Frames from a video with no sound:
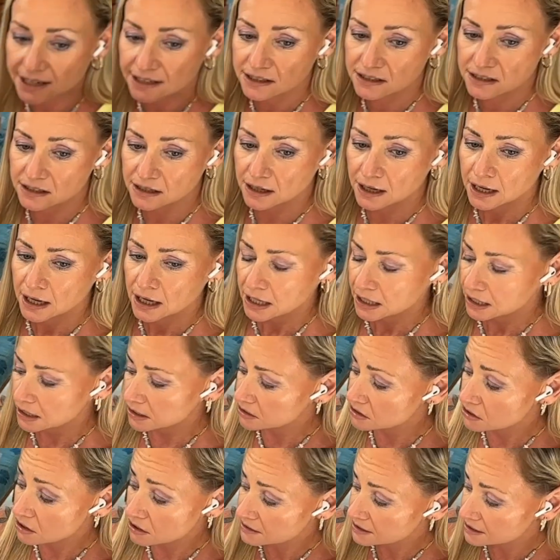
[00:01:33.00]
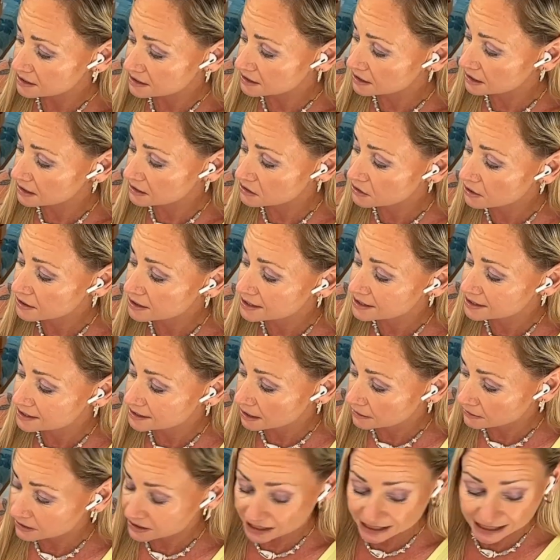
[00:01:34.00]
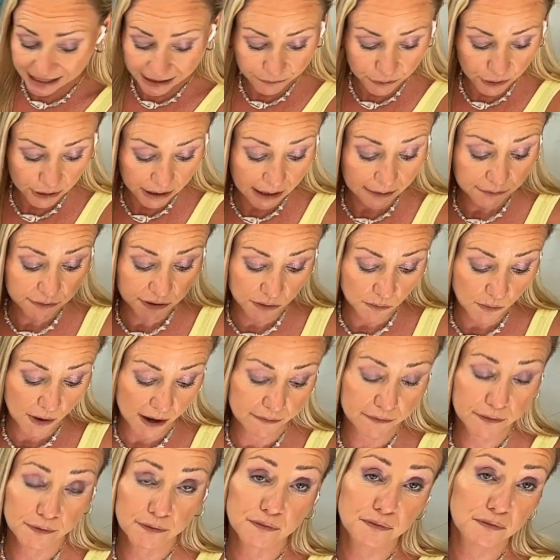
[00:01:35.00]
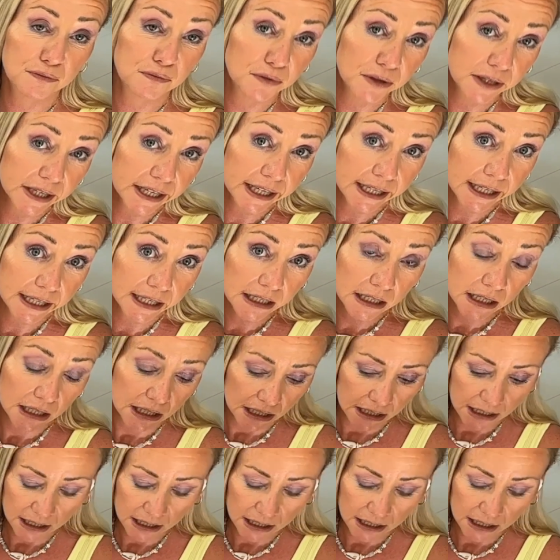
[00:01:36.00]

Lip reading: And it's not necessary to give your gifts away for free.